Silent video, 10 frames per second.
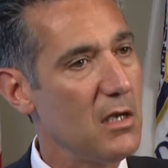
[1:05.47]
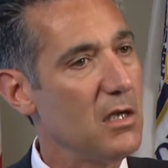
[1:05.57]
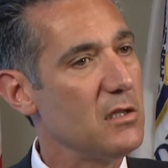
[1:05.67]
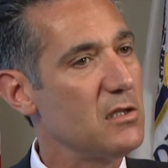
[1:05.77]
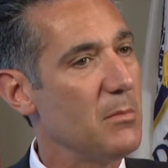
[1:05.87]

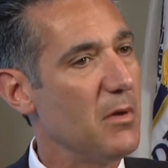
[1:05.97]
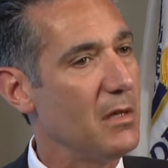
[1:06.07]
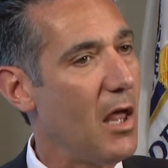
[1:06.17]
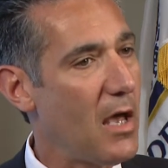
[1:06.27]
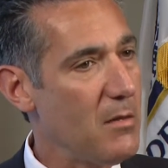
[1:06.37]
and some
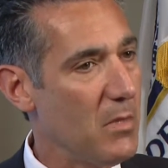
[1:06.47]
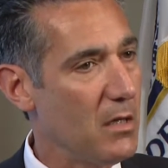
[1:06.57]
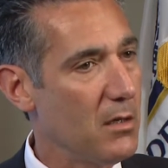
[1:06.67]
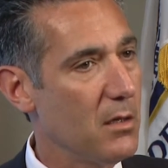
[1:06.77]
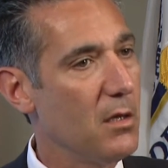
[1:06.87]

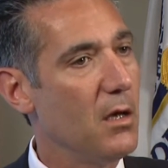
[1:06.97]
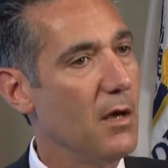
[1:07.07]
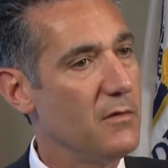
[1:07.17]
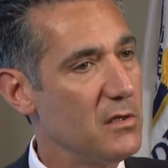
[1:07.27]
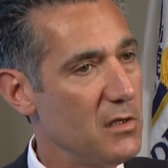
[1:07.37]
alignment
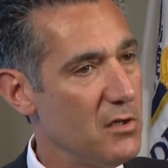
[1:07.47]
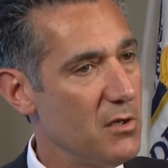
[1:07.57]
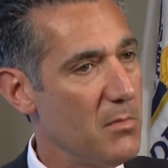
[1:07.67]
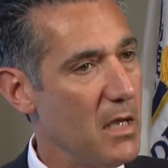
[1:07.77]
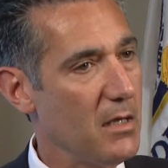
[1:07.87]
of
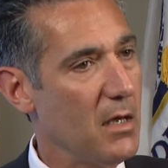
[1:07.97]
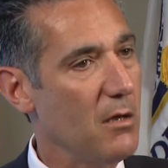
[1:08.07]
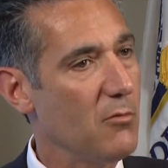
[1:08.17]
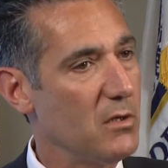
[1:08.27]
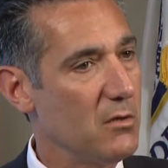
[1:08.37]
decision
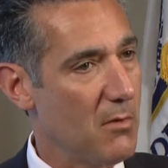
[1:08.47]
making with the